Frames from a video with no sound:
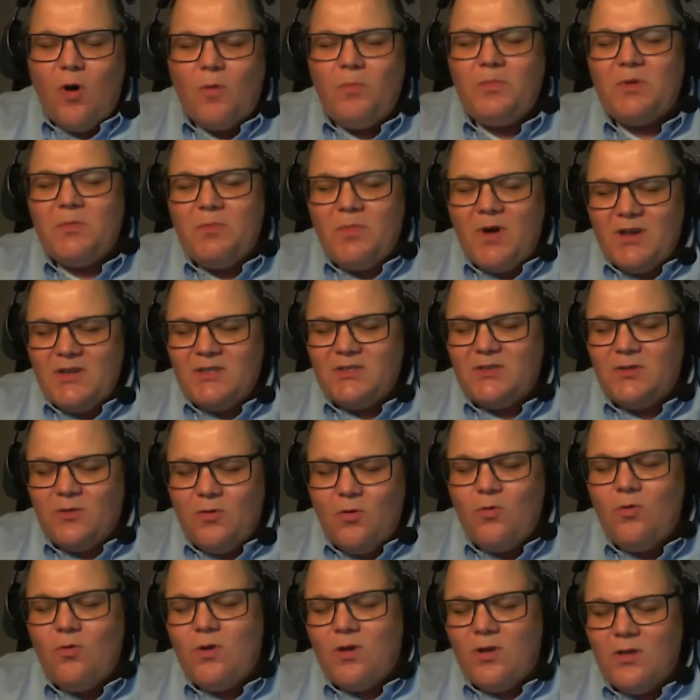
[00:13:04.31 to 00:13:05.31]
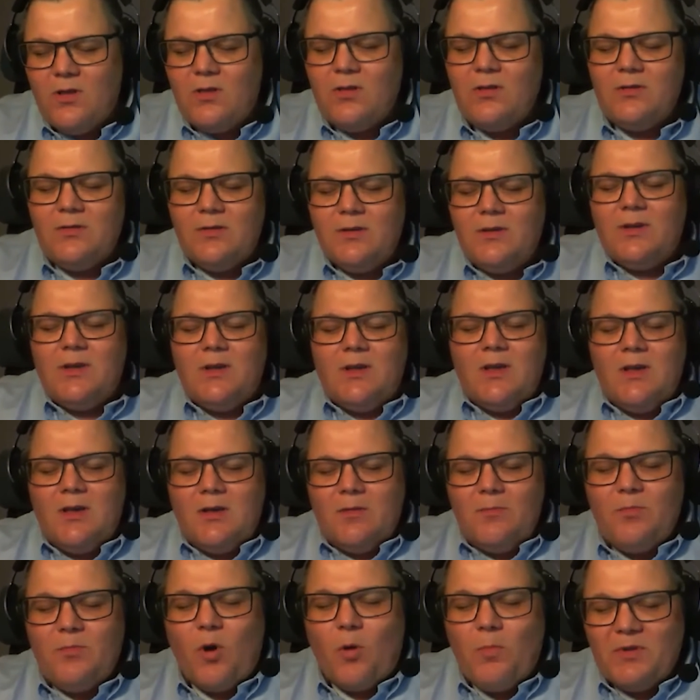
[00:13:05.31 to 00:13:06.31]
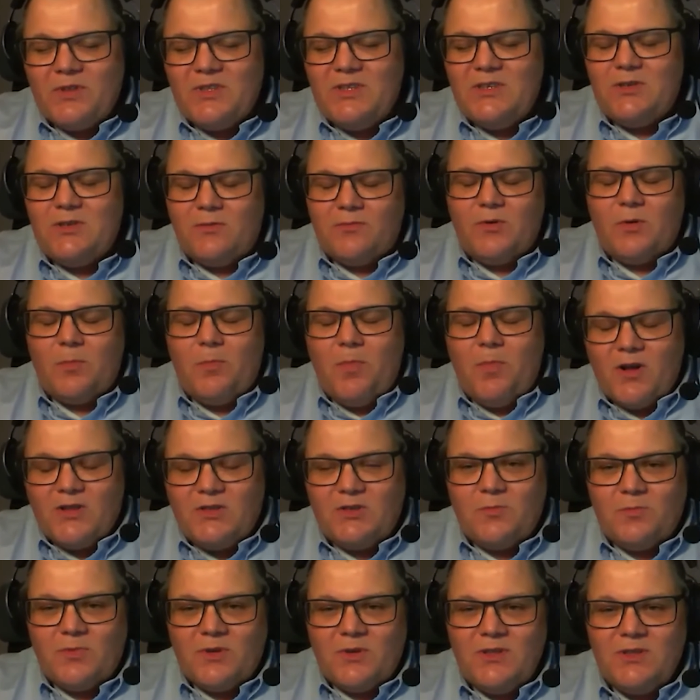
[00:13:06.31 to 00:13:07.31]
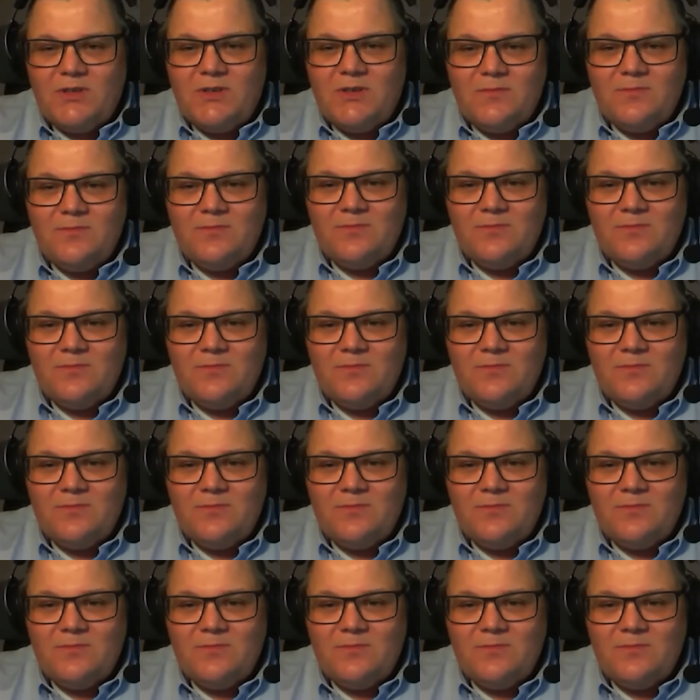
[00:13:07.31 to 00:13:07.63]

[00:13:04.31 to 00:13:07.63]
optimize the local properties of your parts you print.